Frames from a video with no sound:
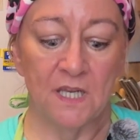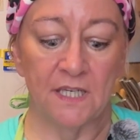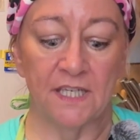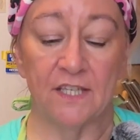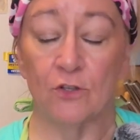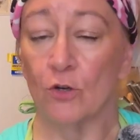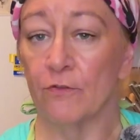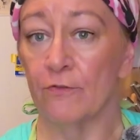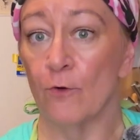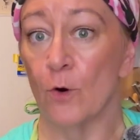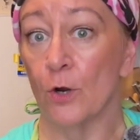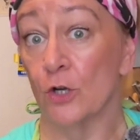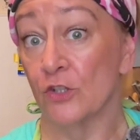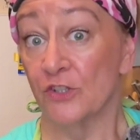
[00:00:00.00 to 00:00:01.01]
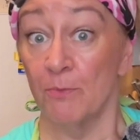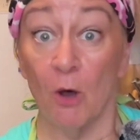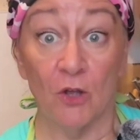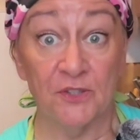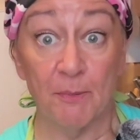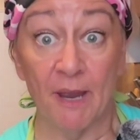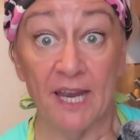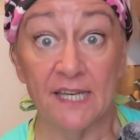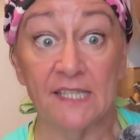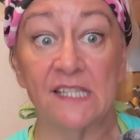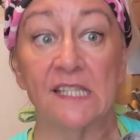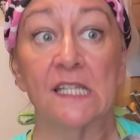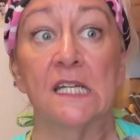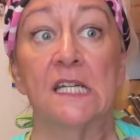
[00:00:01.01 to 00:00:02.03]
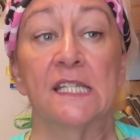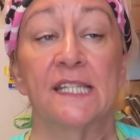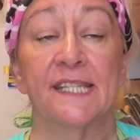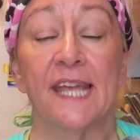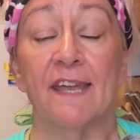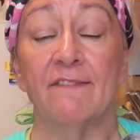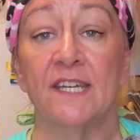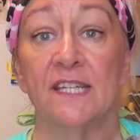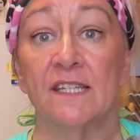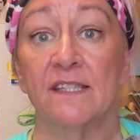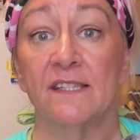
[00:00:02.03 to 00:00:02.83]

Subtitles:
either for small space savings